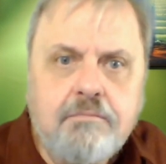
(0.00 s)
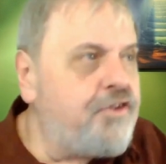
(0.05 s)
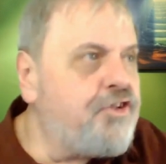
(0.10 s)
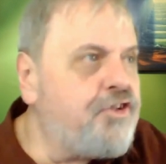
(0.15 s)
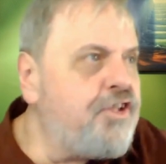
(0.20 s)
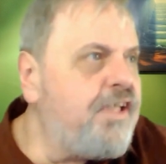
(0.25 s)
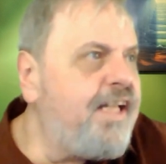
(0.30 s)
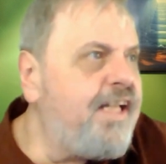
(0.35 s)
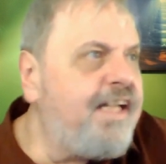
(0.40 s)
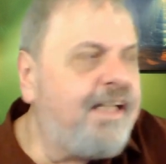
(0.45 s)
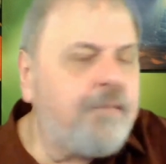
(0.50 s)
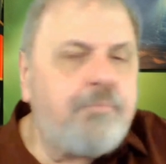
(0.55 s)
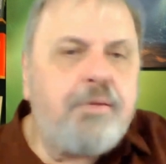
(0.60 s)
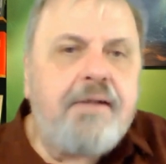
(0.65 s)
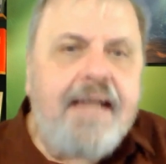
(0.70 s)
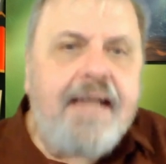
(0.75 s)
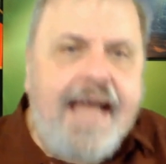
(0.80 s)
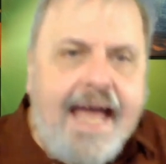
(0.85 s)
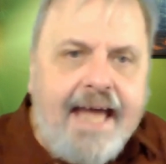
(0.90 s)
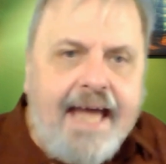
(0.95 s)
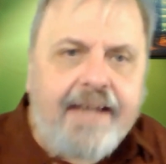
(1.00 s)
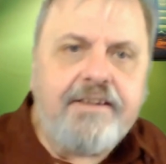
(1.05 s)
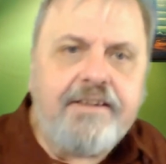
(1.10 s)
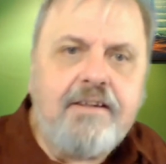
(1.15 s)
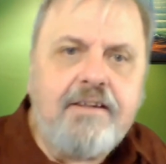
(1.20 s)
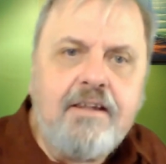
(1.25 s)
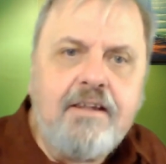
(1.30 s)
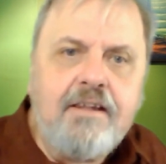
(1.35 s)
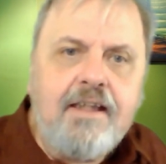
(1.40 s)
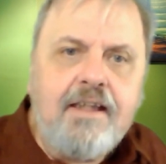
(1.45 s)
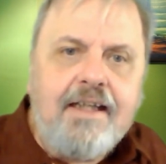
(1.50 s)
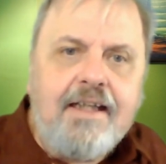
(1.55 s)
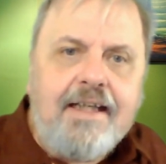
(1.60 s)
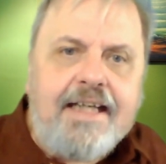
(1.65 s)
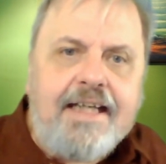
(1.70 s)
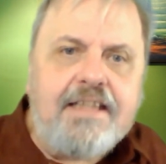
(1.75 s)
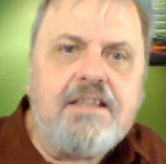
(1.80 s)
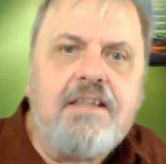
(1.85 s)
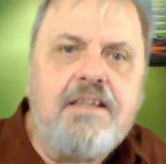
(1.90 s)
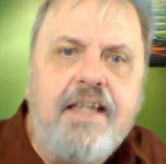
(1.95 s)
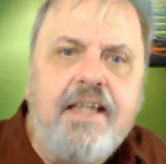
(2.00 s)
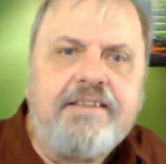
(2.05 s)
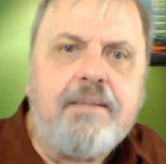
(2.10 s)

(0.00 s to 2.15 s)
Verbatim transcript: The genetic plan is